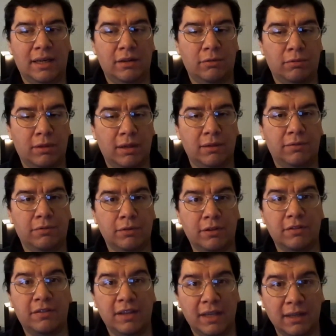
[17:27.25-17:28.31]
had arrived for
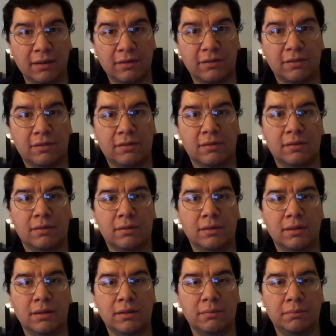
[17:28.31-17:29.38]
the dance.
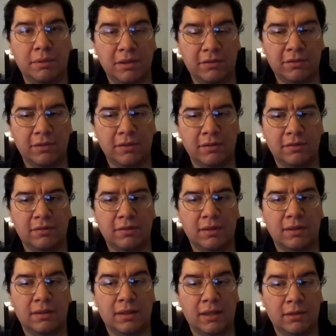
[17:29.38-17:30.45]
You know,
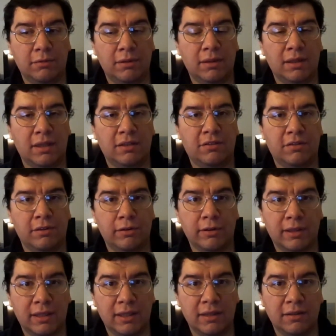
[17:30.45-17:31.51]
and Henry had
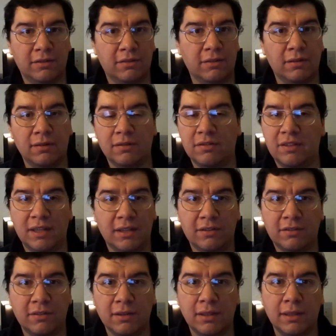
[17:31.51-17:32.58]
shared a kiss and
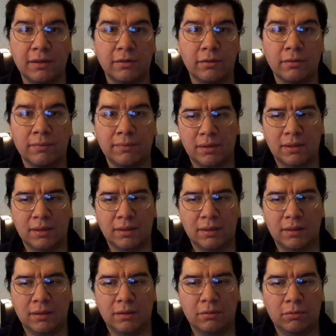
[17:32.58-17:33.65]
danced together.
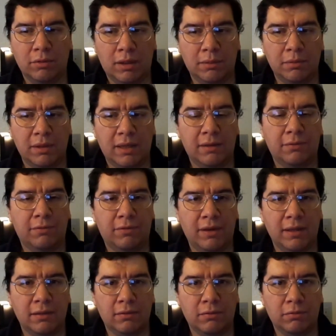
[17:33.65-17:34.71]
Robert had
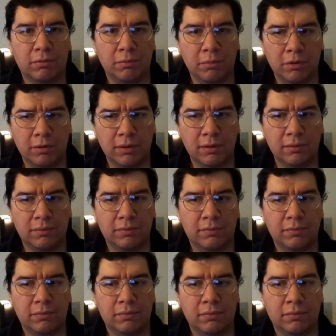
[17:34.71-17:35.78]
thanked Ramona
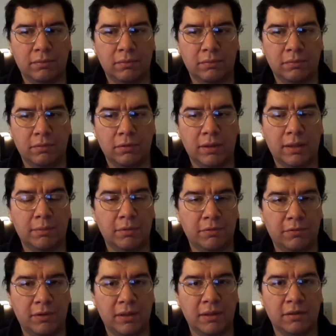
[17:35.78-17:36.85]
for
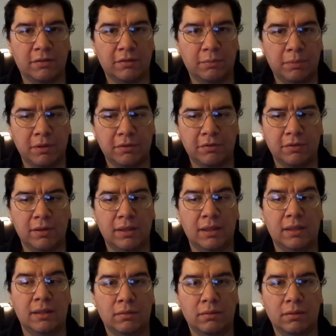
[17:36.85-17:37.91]
everything,
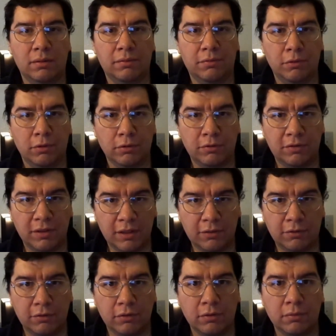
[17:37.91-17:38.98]
especially uh, for her
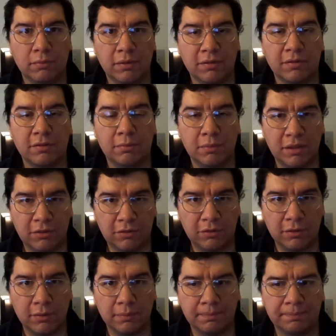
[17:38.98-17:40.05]
teacher, Mrs.
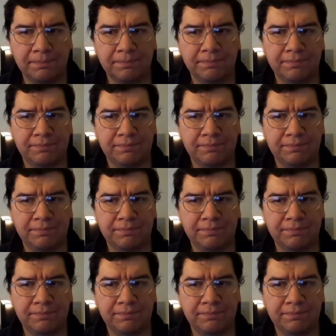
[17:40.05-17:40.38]
Meacham,